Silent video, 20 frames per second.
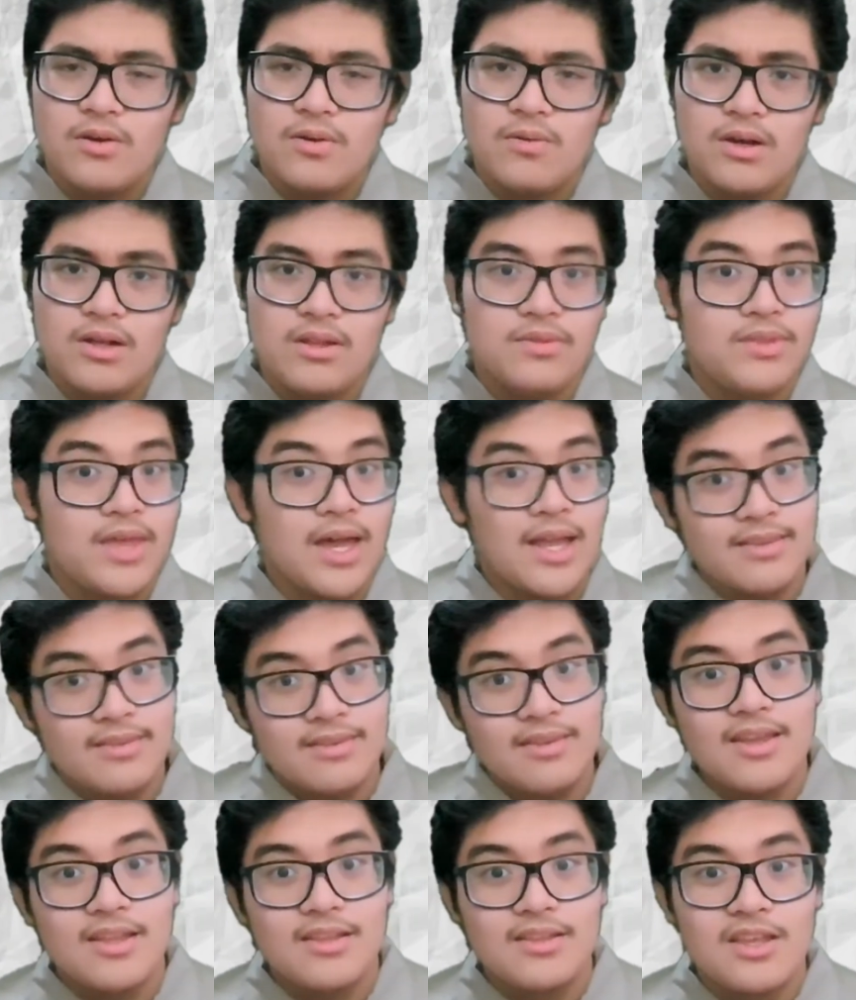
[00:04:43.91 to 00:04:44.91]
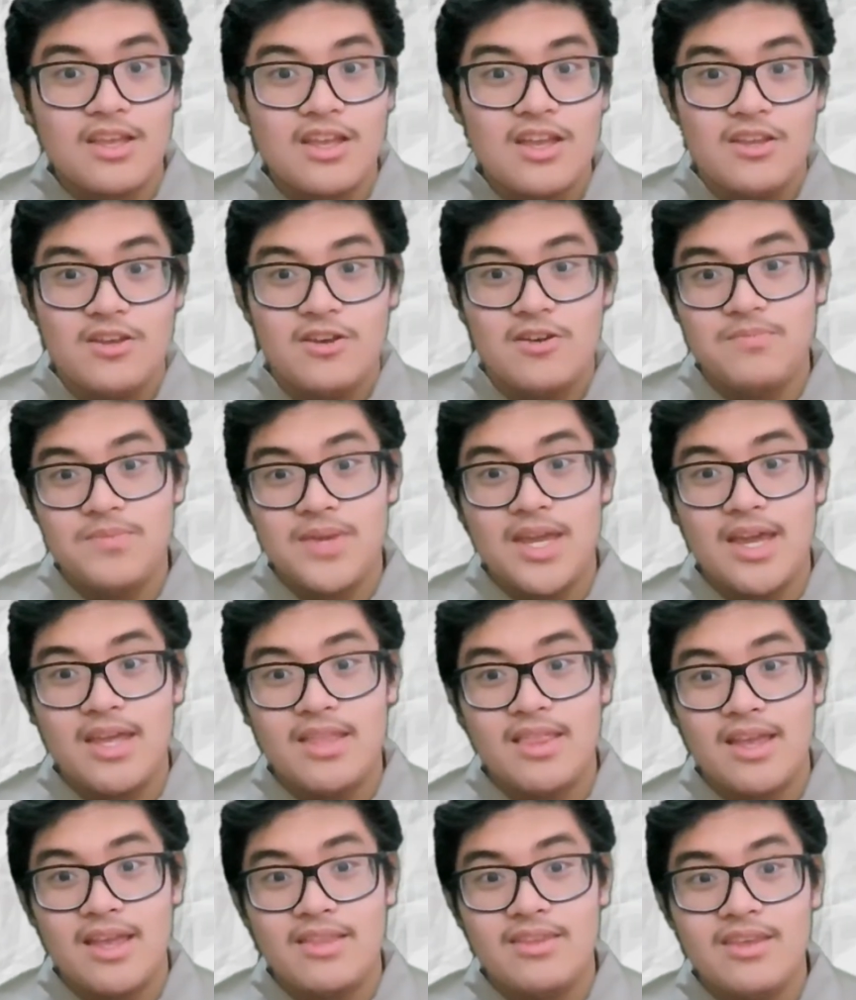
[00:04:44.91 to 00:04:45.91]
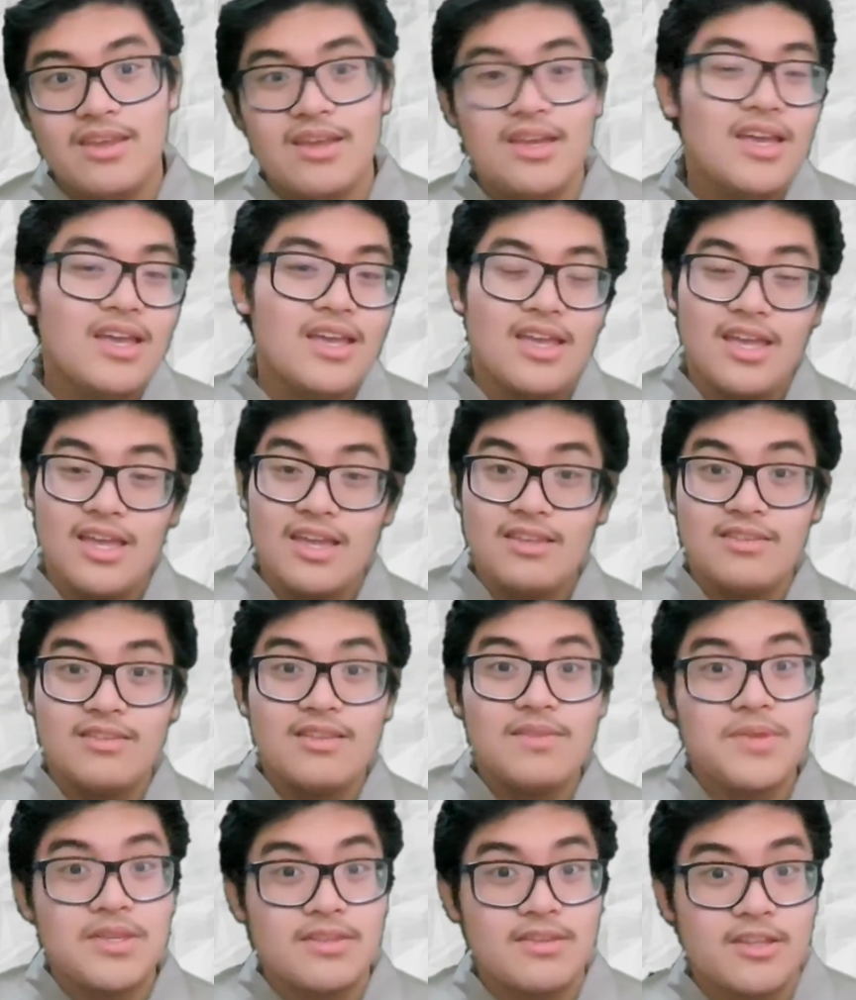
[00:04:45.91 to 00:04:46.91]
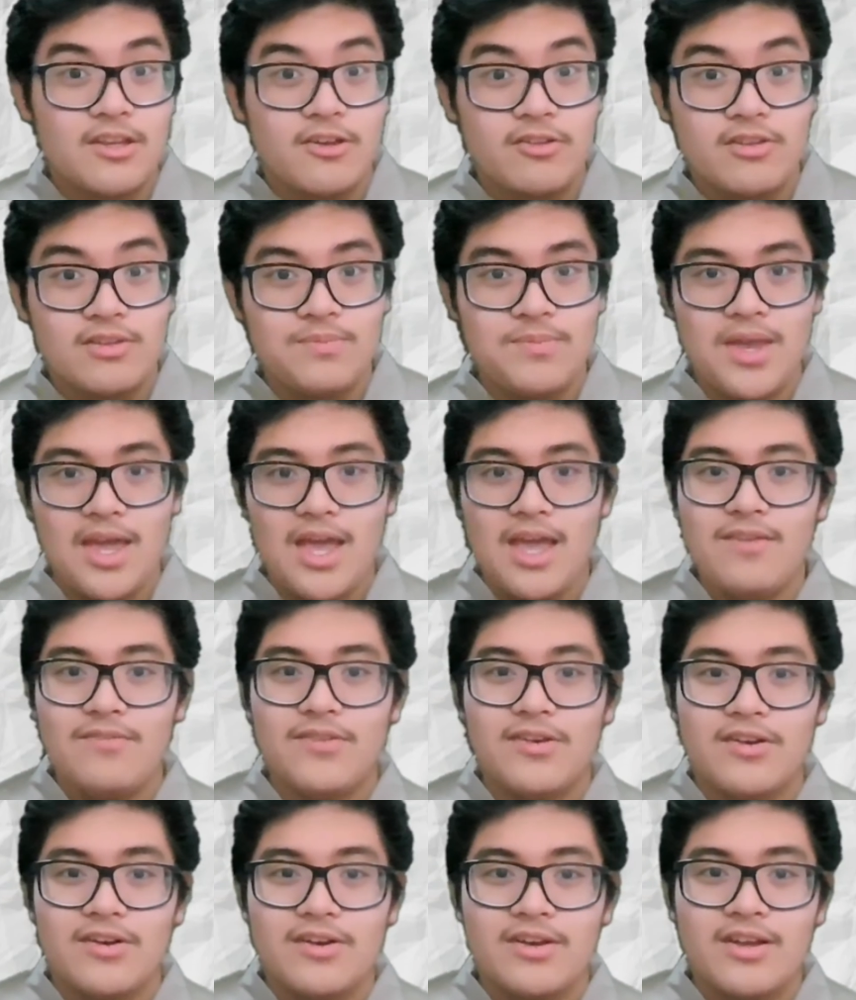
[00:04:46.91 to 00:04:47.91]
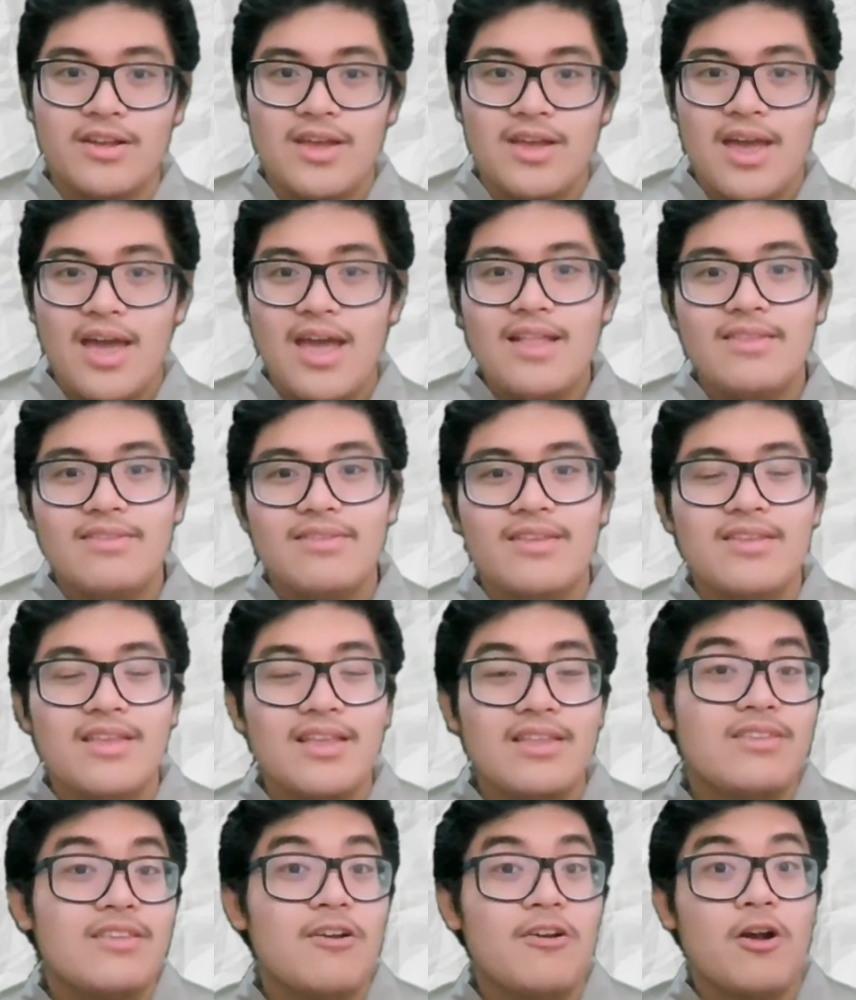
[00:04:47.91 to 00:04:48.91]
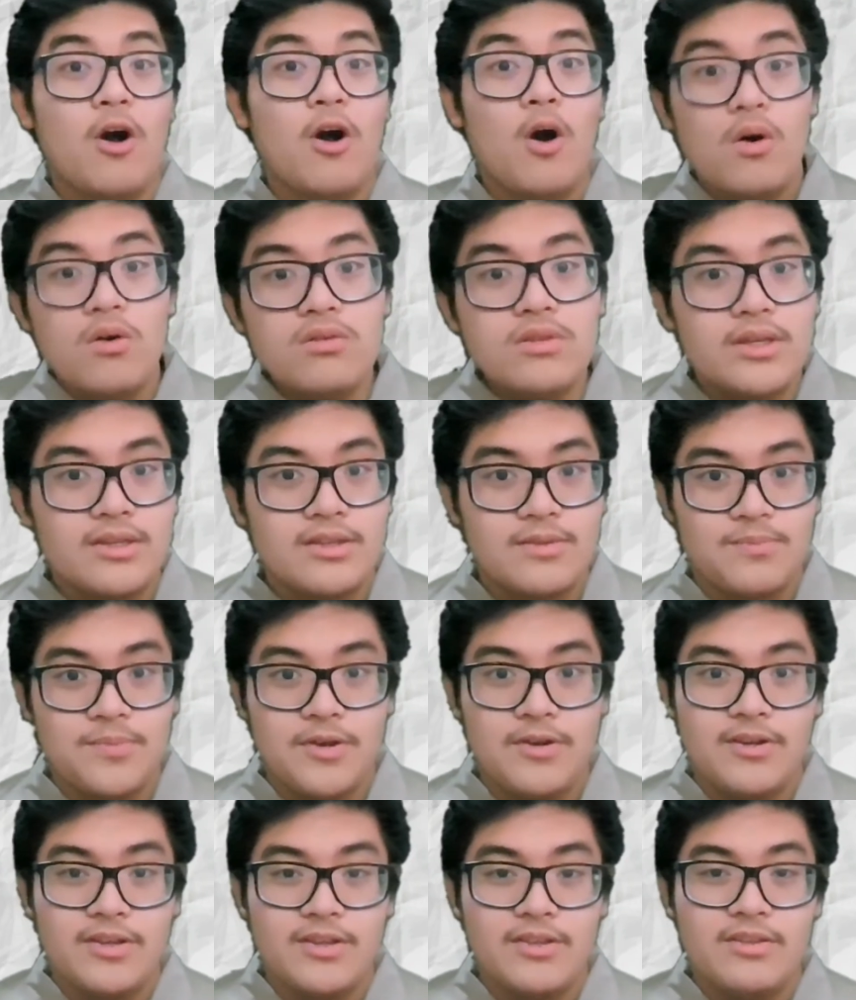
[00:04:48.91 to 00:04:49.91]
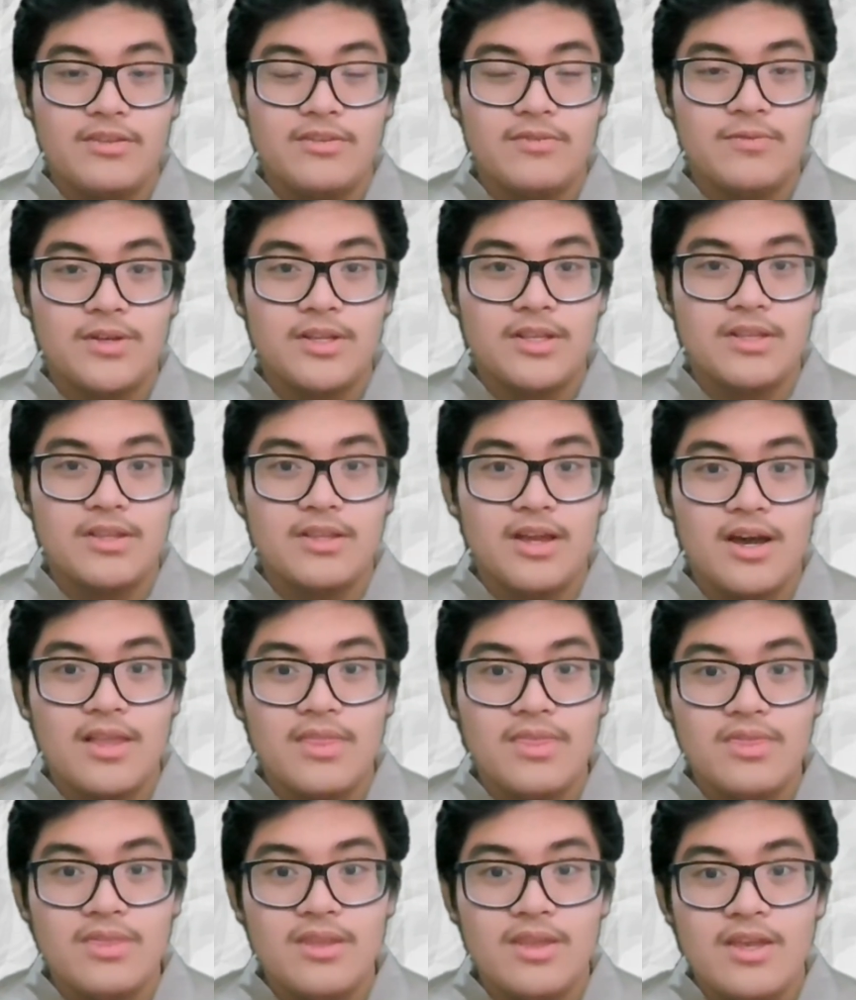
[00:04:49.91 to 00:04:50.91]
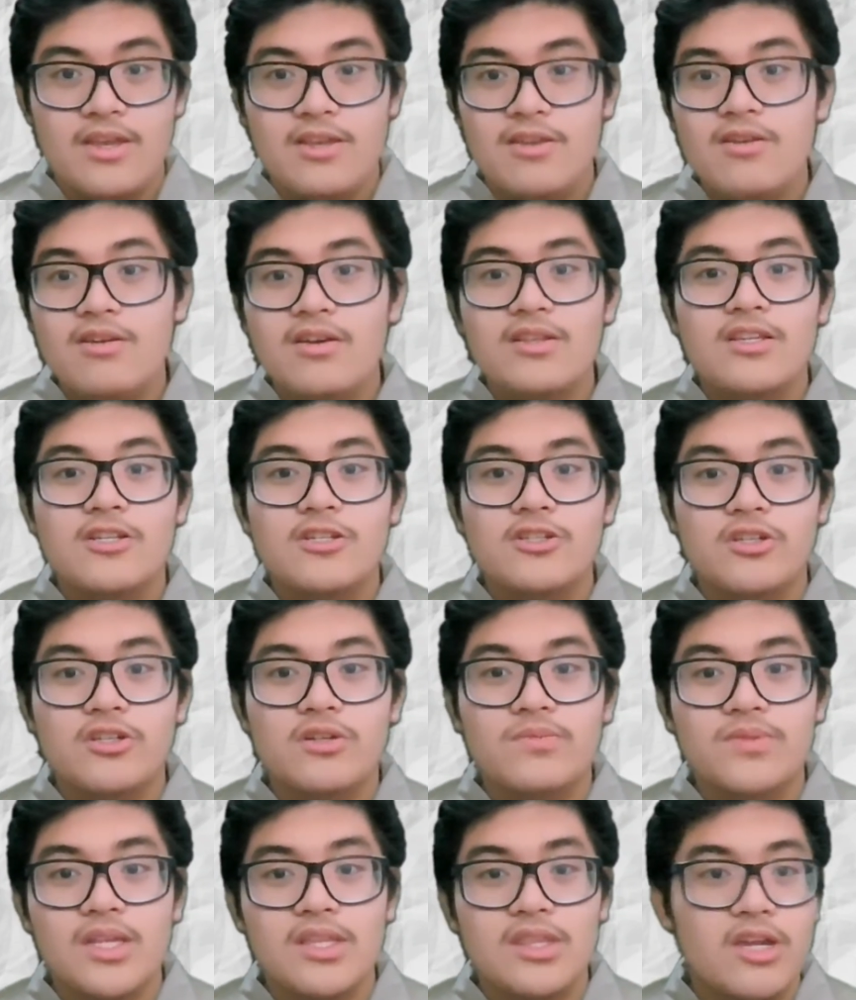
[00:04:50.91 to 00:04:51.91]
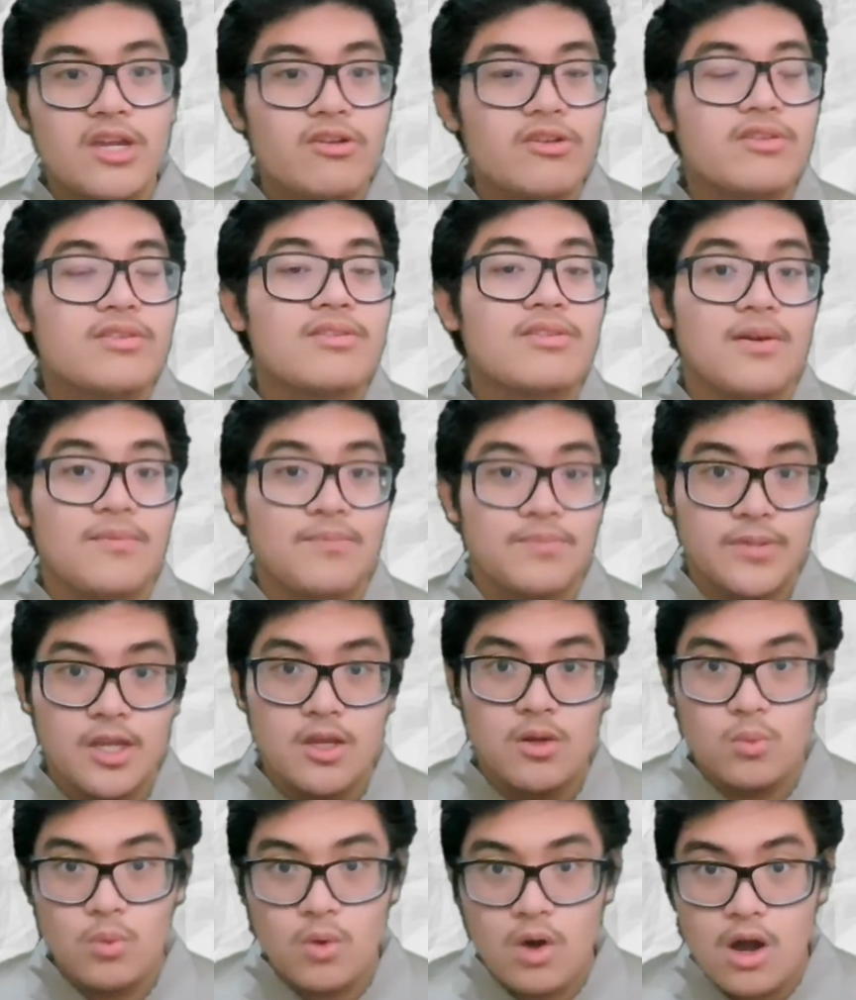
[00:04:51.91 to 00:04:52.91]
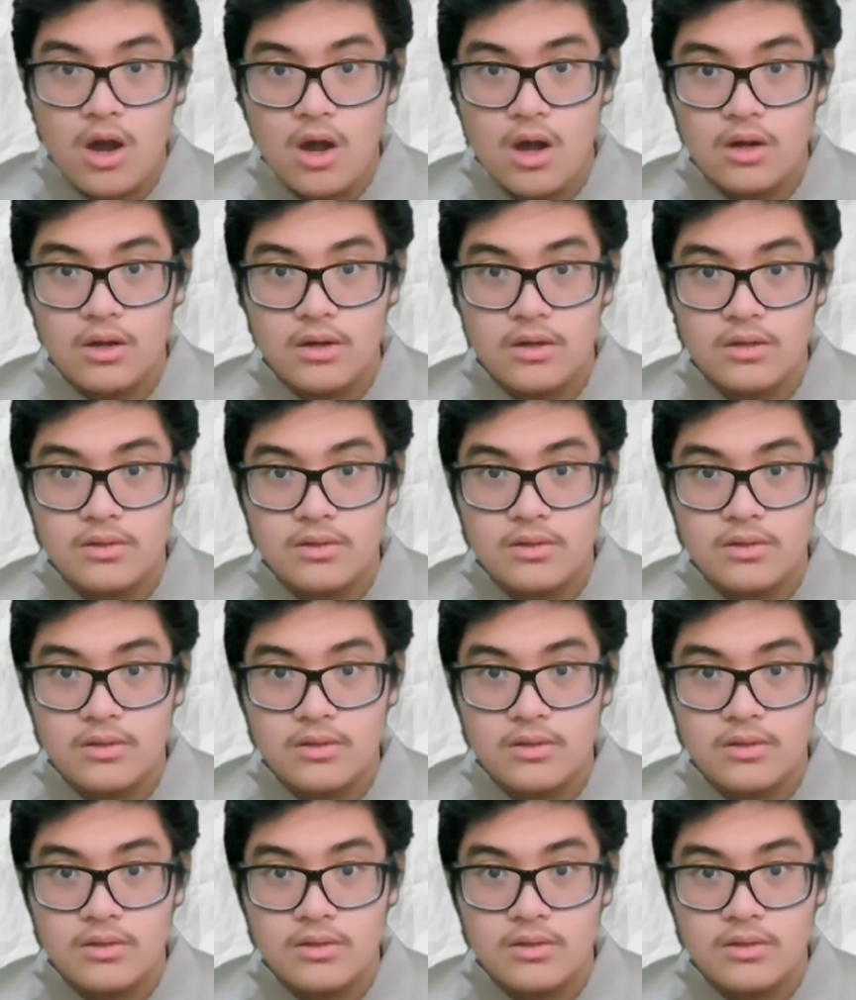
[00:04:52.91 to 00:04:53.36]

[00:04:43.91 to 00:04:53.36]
Well, that's it. Your main idea is the mysterious behavior. And since it's their own experience written down, you can assume that there is something wrong.